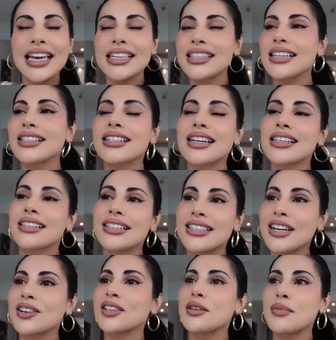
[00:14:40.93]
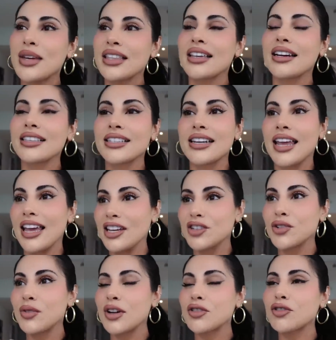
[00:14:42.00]
It doesn't necessarily mean that it's an
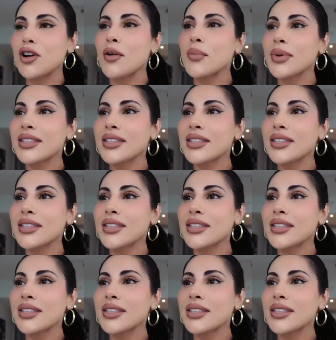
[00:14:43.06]
Asian restaurant,